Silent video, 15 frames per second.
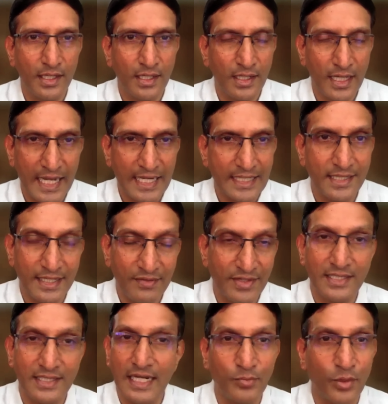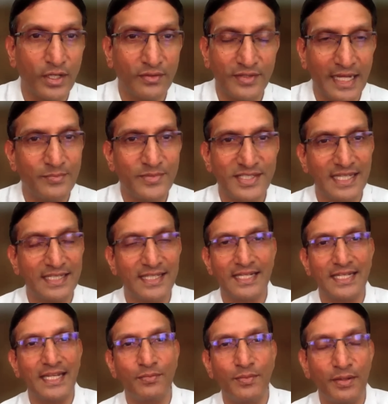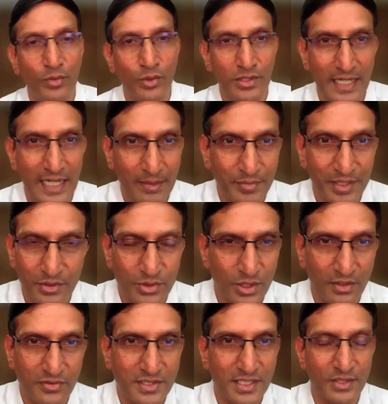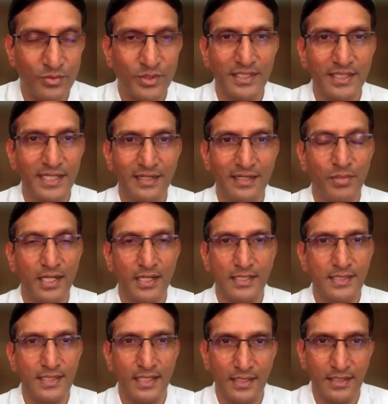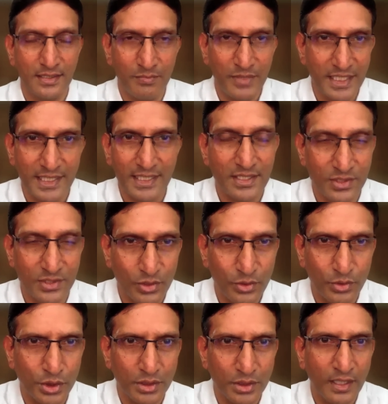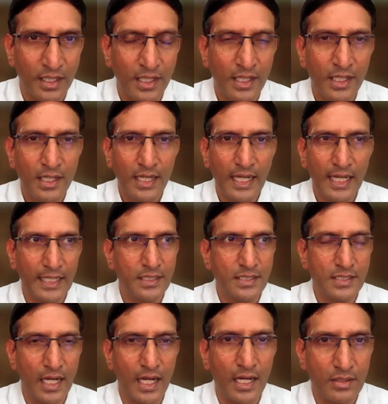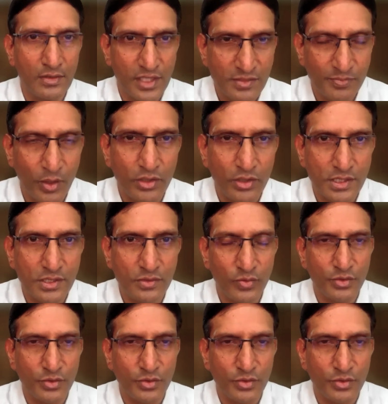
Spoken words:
had even at that point of time said that he'd be more than happy to sort of sit with India and Pakistan and mediate a solution. And our response, which